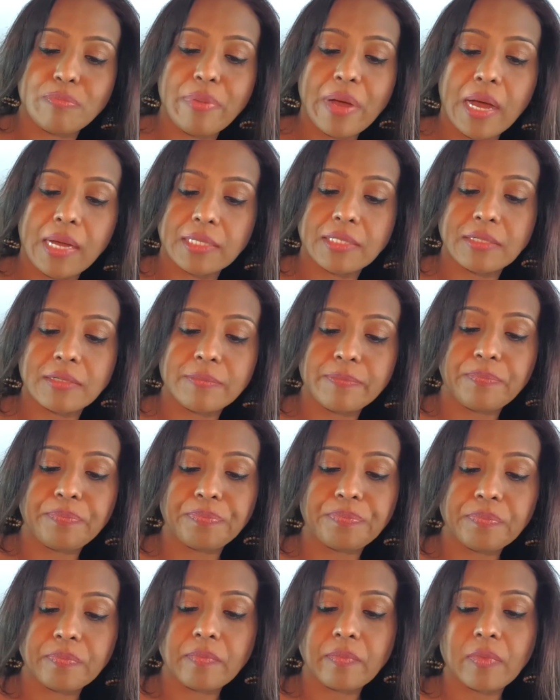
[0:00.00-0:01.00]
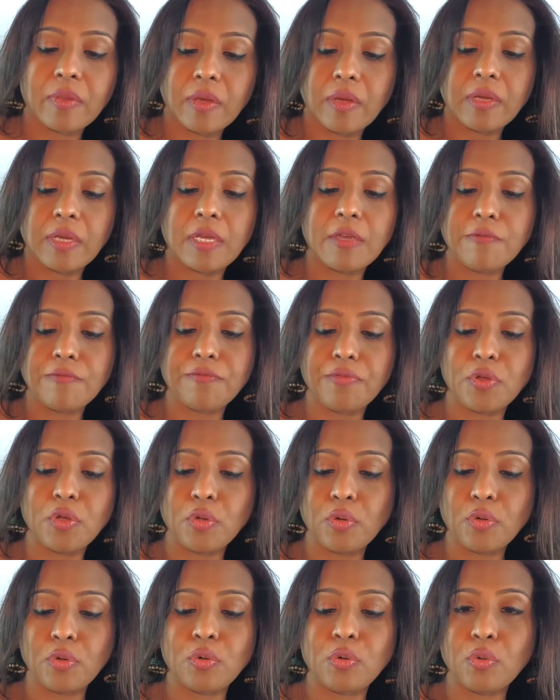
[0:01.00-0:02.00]
But if
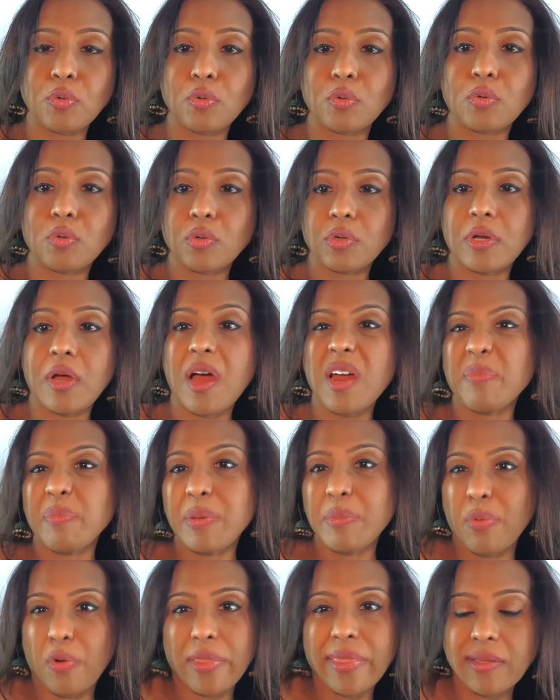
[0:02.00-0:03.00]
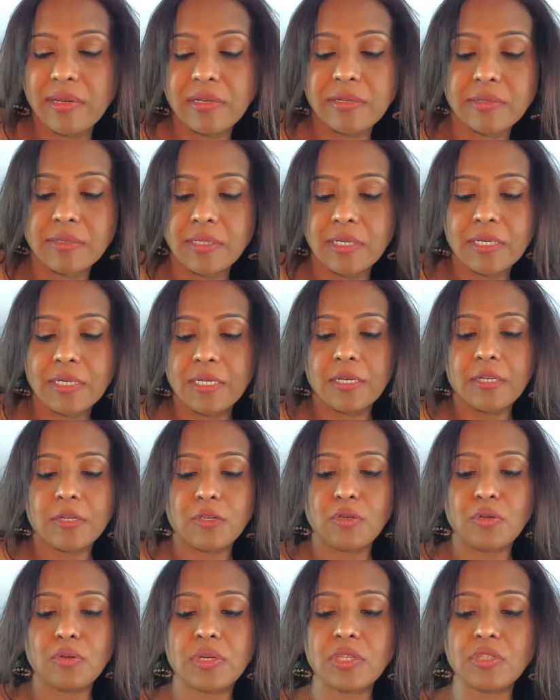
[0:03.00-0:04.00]
you can't be bothered,
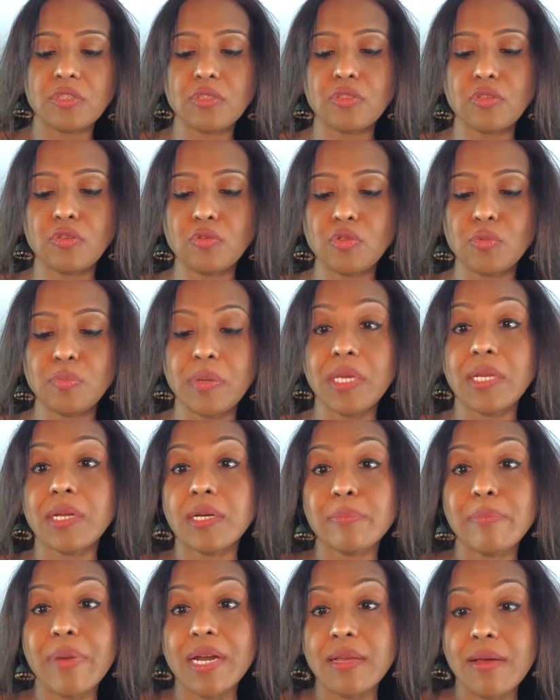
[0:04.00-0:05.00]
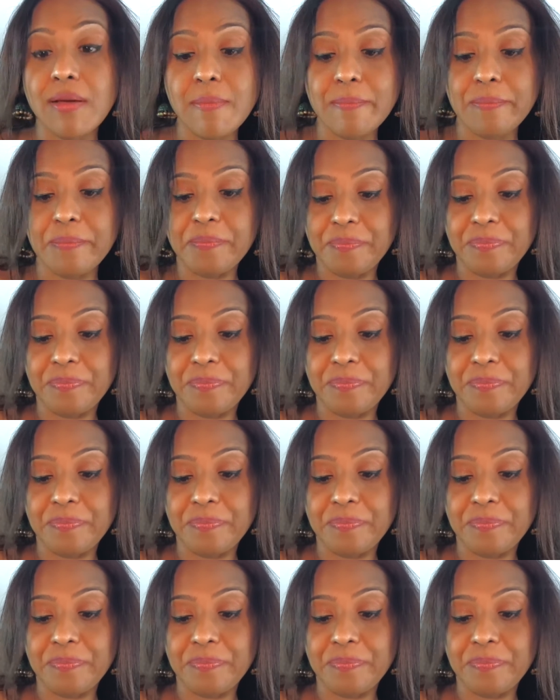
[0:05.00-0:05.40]
you can just use peanut butter